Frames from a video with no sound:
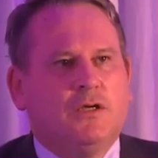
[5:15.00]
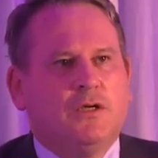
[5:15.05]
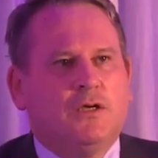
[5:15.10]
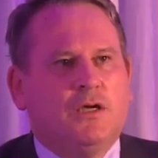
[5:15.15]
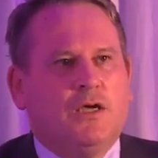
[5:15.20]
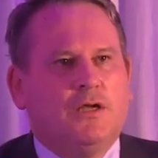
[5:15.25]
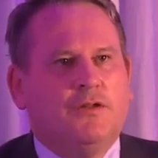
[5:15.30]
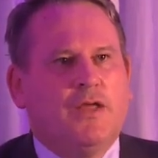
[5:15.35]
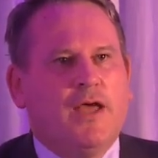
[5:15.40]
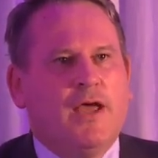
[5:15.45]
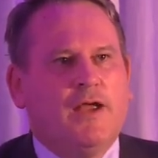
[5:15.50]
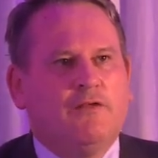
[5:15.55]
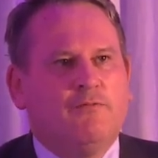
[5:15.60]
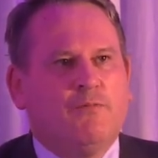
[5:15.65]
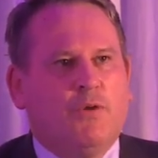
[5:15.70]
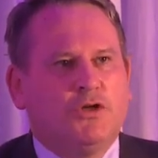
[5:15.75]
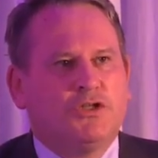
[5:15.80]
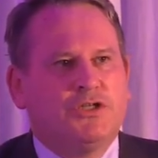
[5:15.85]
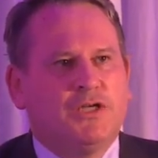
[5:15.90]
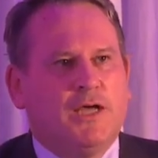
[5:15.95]
And the head of
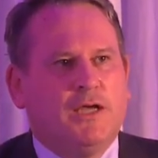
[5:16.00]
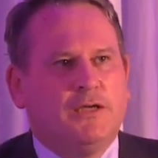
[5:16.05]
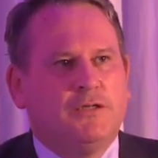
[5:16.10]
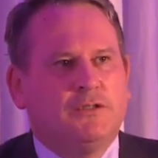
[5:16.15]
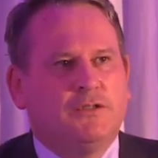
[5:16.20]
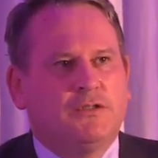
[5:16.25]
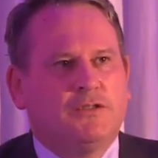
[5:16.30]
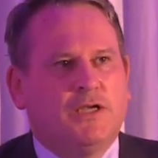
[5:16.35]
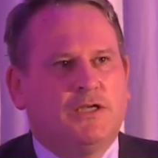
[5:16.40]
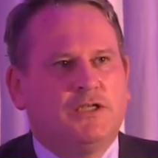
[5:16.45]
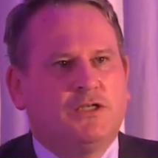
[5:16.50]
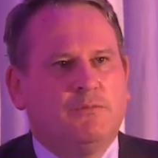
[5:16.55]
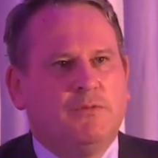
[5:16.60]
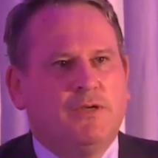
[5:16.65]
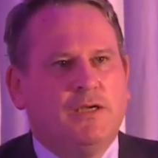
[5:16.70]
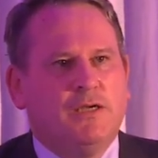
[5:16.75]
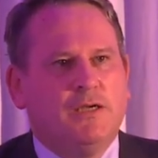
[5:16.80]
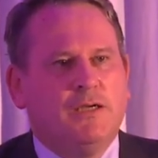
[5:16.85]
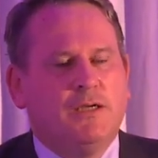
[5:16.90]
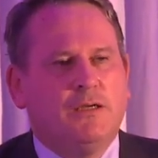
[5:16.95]
Mossad said to
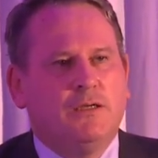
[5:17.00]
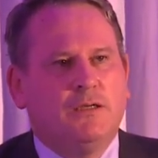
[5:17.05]
me,